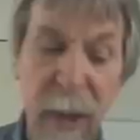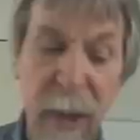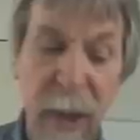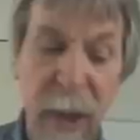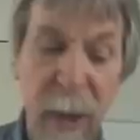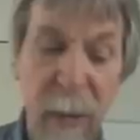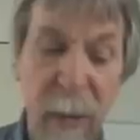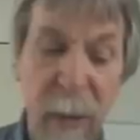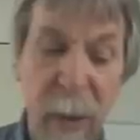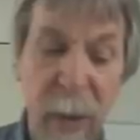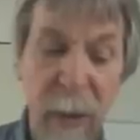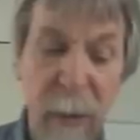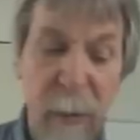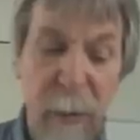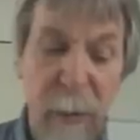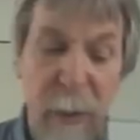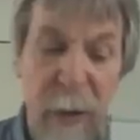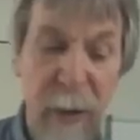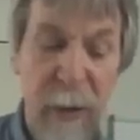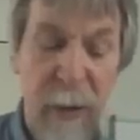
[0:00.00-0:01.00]
and 1
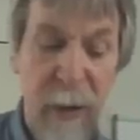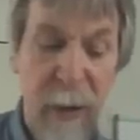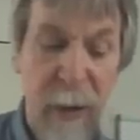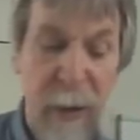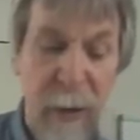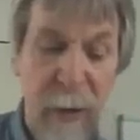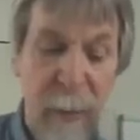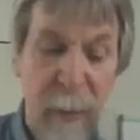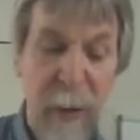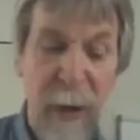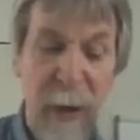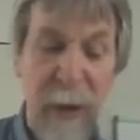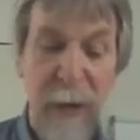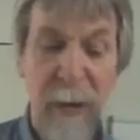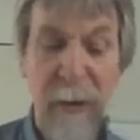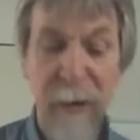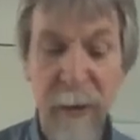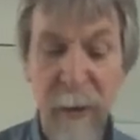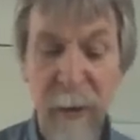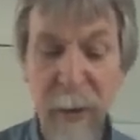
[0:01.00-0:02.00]
FIT
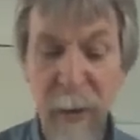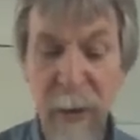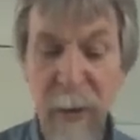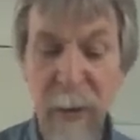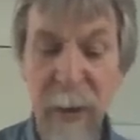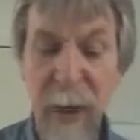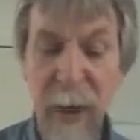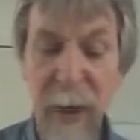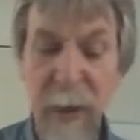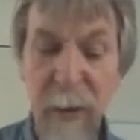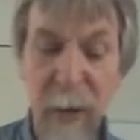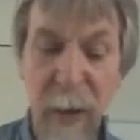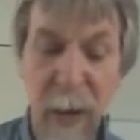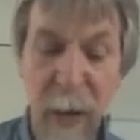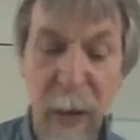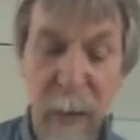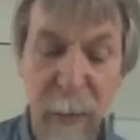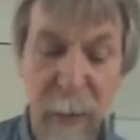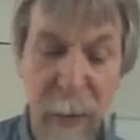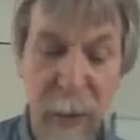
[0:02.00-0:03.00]
corresponds to a rate
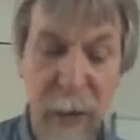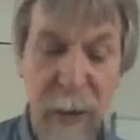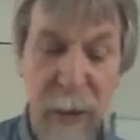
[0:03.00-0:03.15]
of